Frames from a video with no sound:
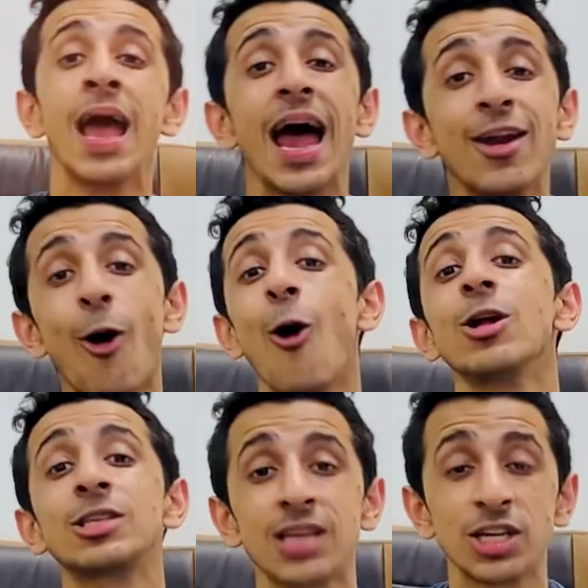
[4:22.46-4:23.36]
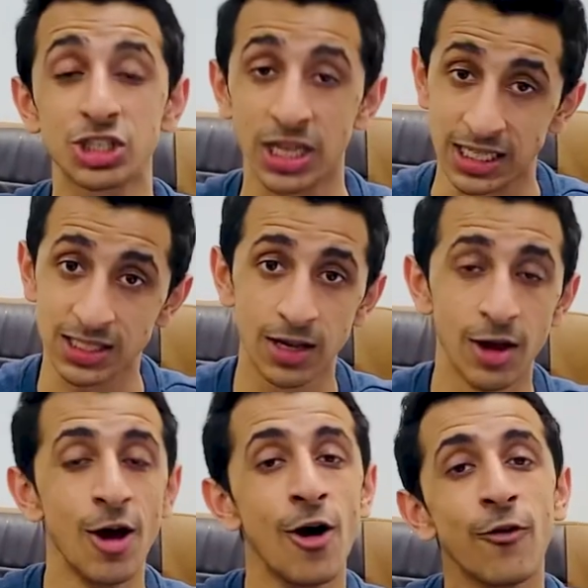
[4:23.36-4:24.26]
and all such things.
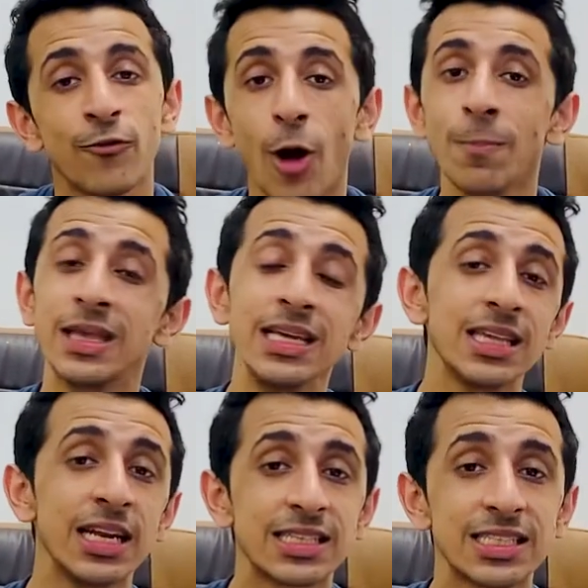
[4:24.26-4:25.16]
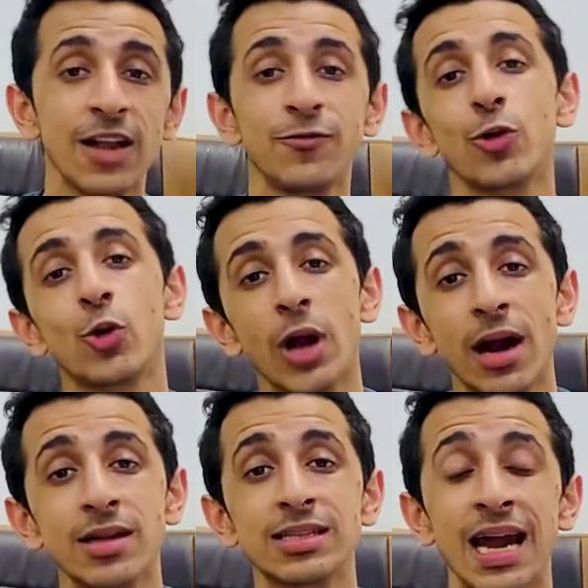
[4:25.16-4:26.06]
From these in itself, you could
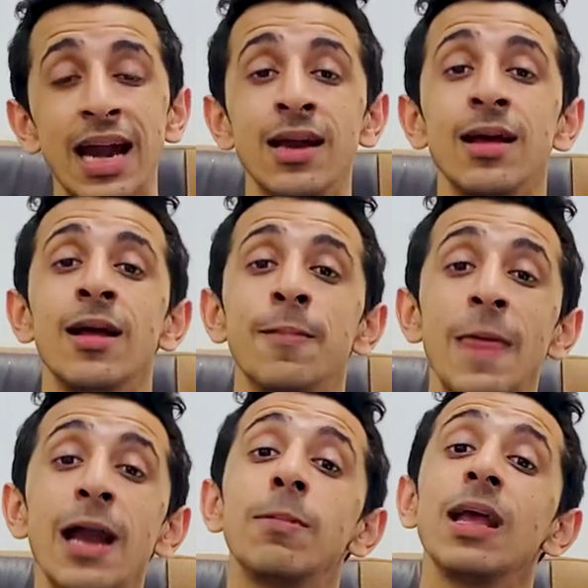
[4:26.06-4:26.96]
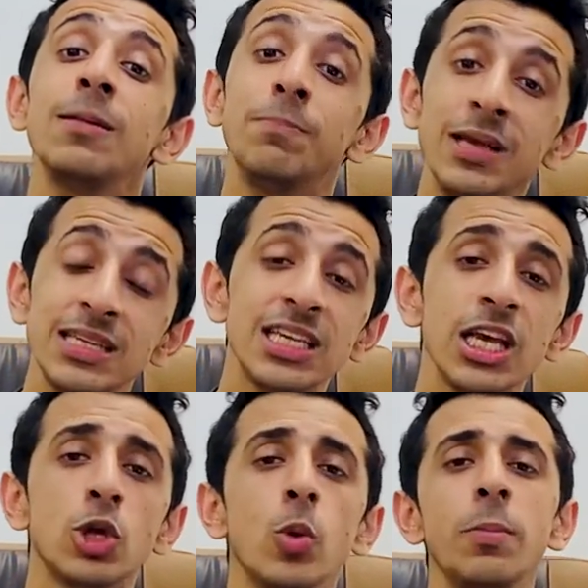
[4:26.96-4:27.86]
understand that in
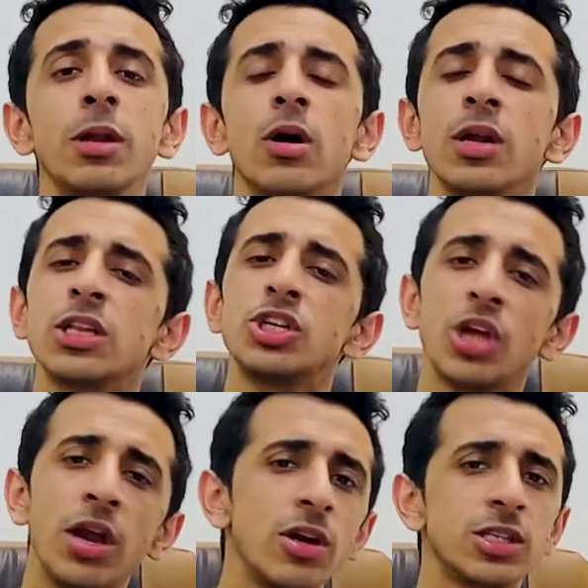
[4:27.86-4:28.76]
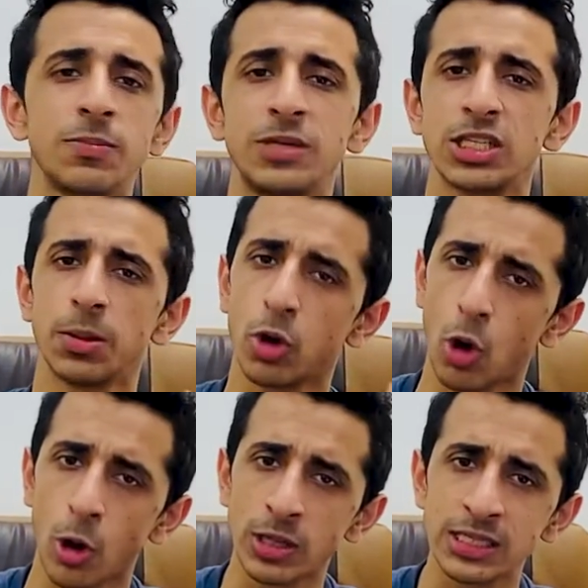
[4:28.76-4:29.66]
BCA, you will be learning the general subjects about
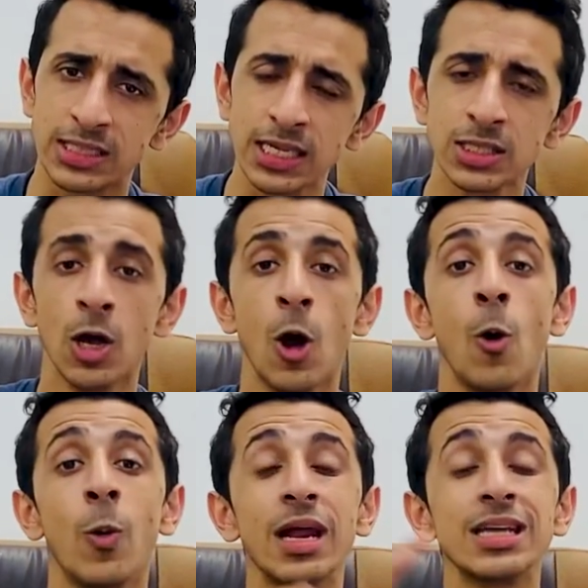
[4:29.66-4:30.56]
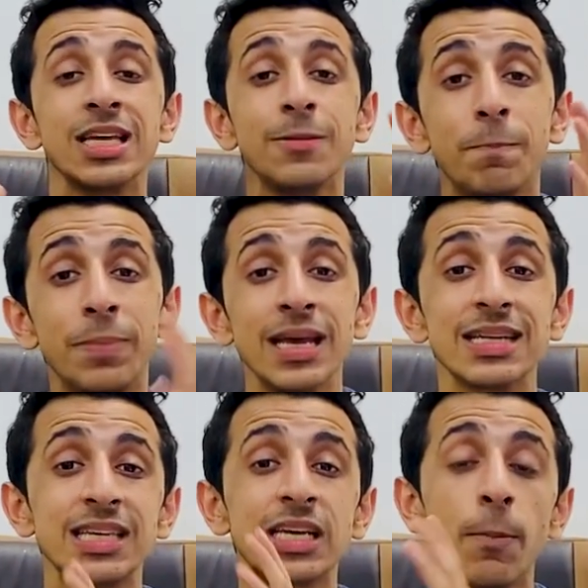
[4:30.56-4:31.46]
all these things. Whereas in
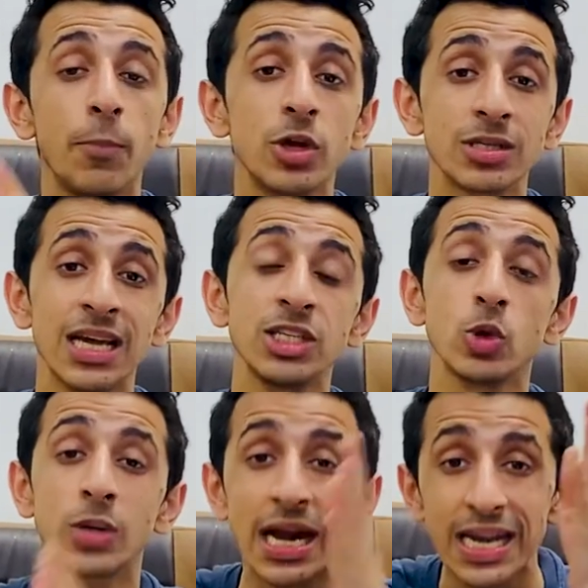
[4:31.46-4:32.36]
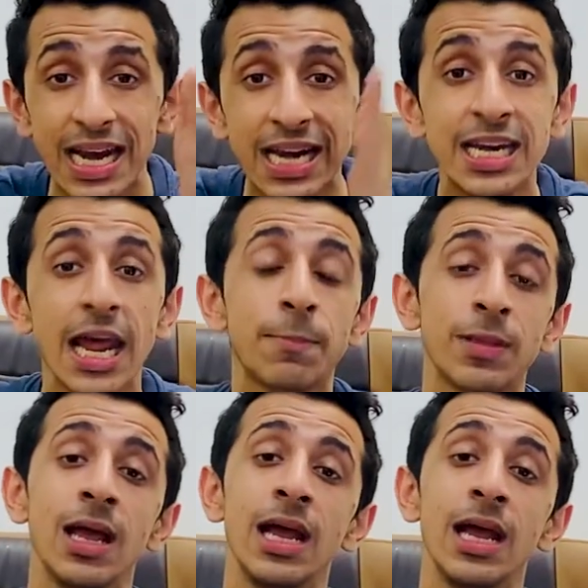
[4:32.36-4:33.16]
BSc computer science, you get in depth